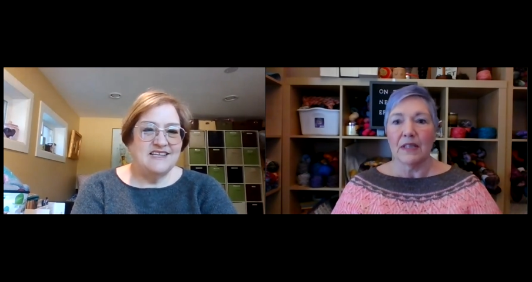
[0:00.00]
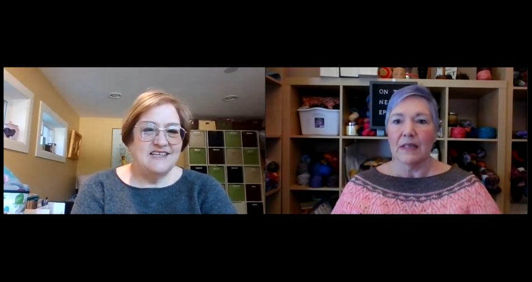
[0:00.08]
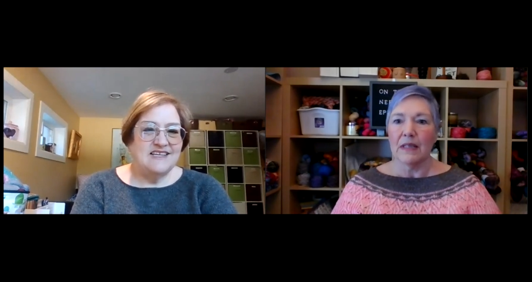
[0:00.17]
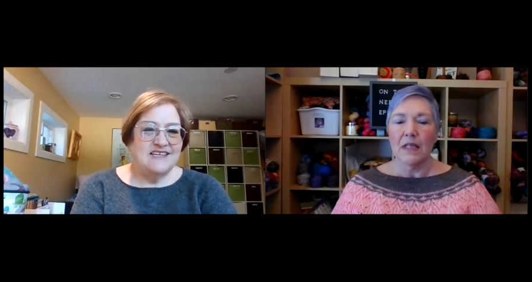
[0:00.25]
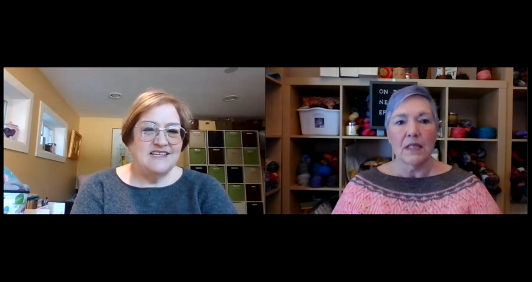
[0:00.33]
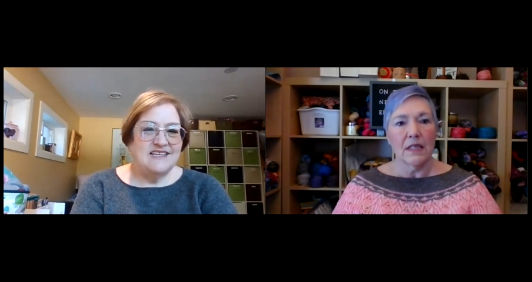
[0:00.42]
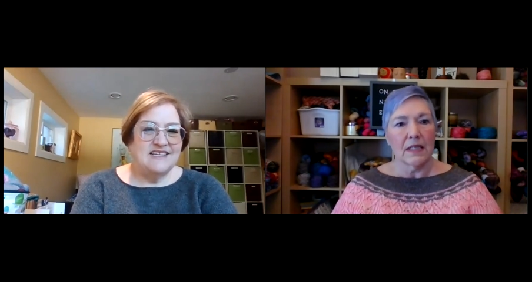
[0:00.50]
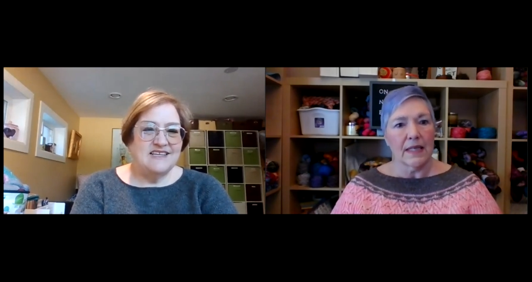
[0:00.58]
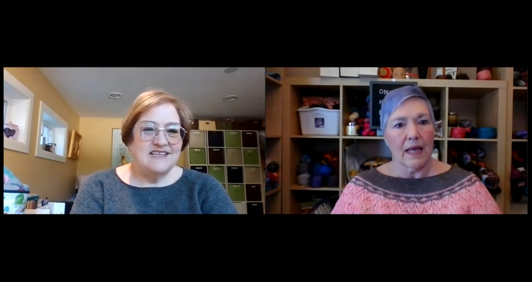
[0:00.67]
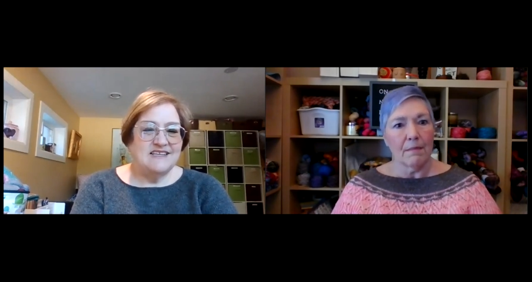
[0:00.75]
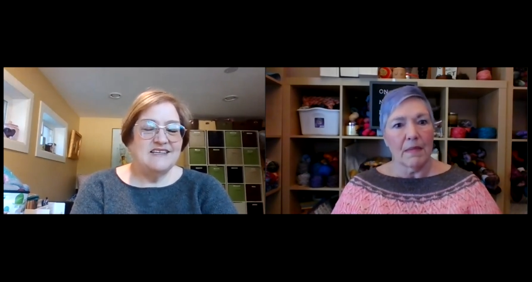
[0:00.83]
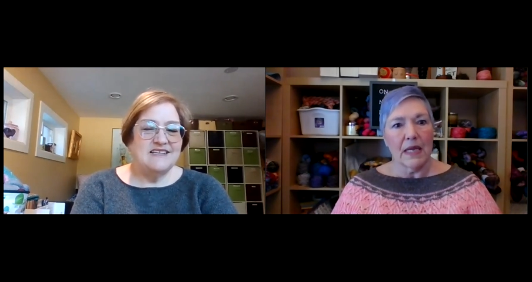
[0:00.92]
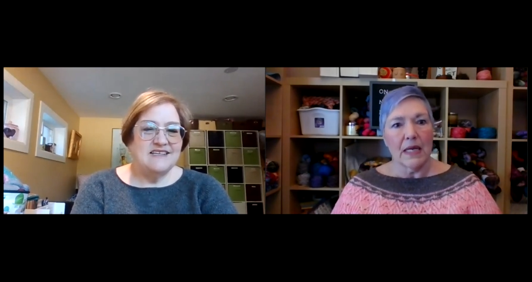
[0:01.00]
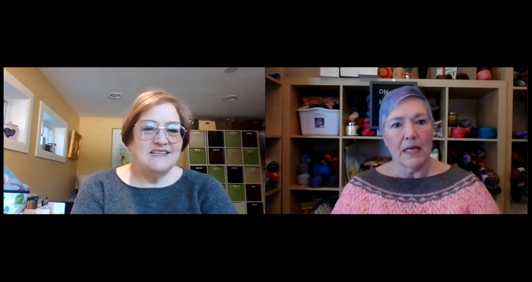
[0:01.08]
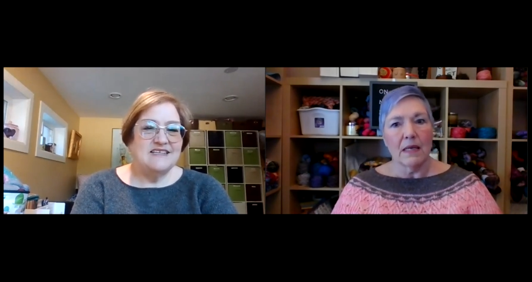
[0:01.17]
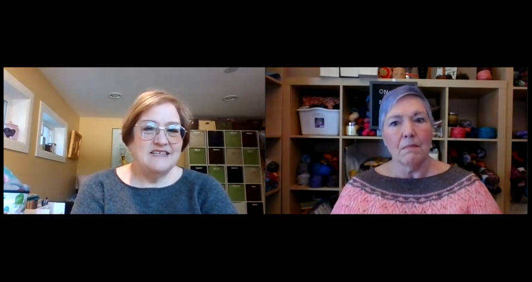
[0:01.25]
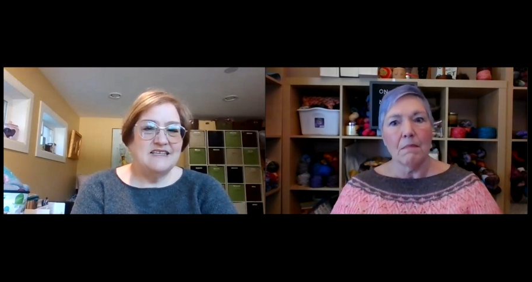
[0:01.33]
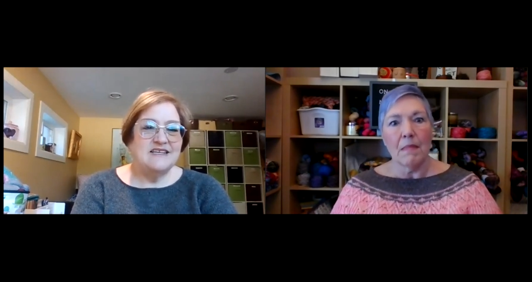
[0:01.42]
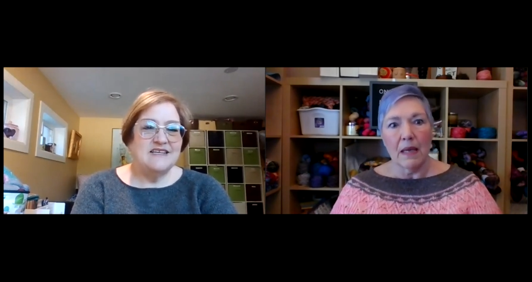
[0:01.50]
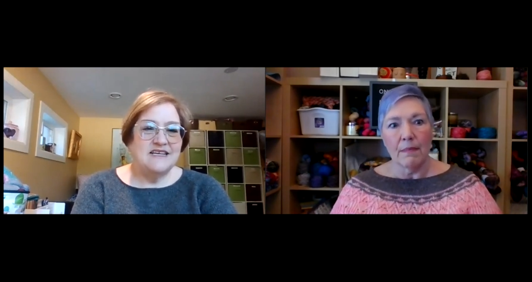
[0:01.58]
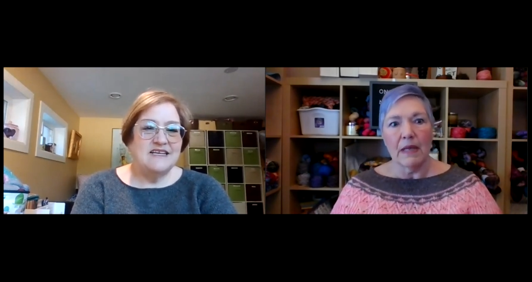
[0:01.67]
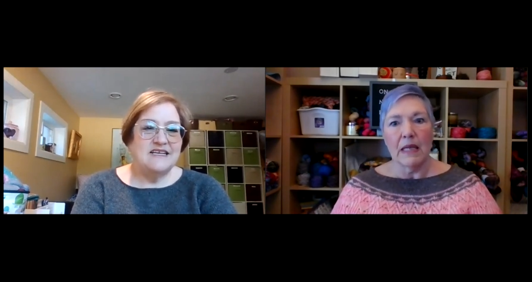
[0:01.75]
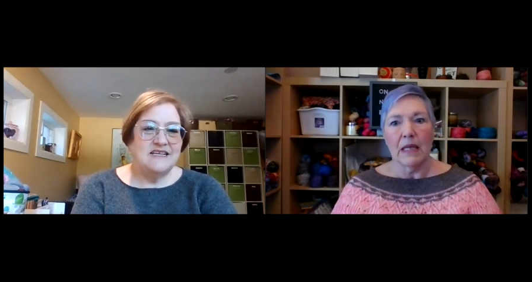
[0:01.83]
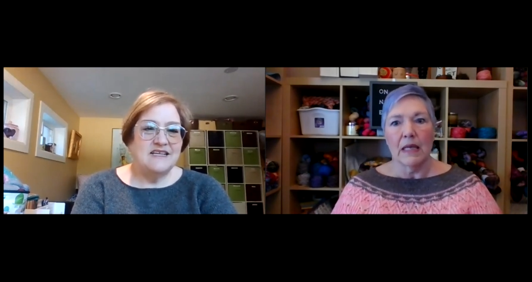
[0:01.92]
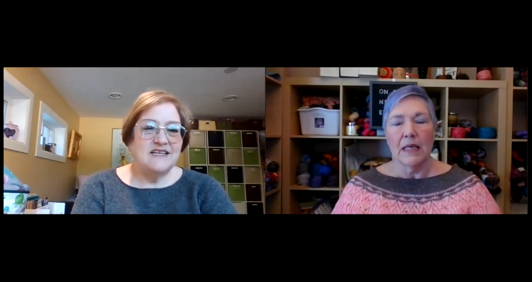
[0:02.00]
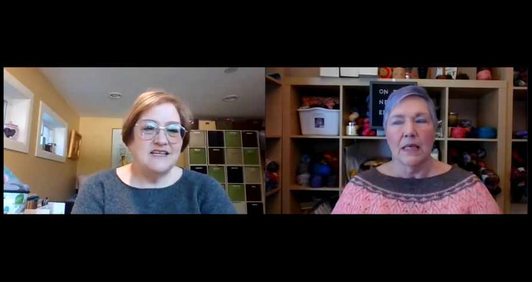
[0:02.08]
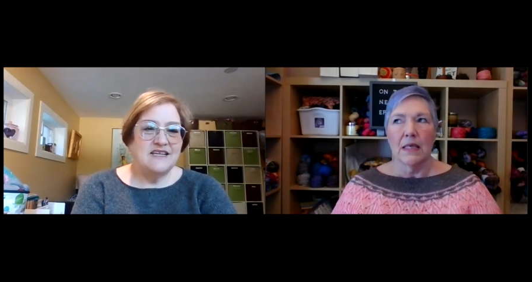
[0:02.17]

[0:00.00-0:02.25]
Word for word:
Speaker 1: but does that mean that maybe